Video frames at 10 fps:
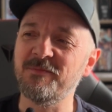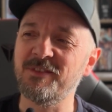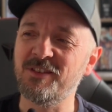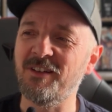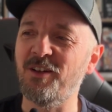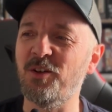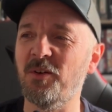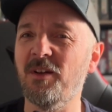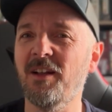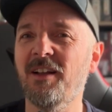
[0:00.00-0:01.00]
So
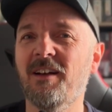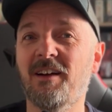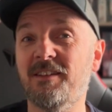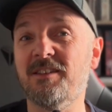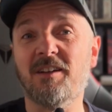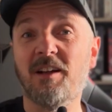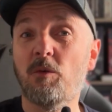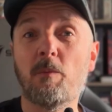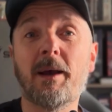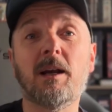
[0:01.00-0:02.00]
I decided I
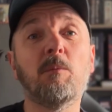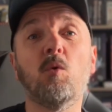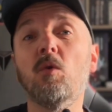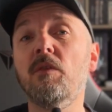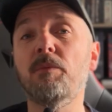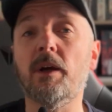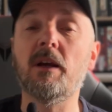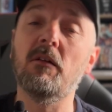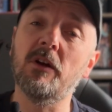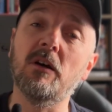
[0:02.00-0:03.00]
would back up all of my
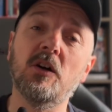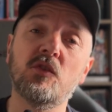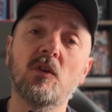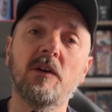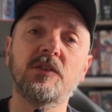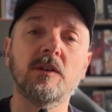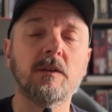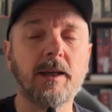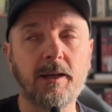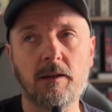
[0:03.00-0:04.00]
current hard drives,
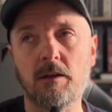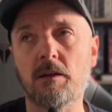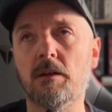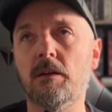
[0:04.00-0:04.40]
and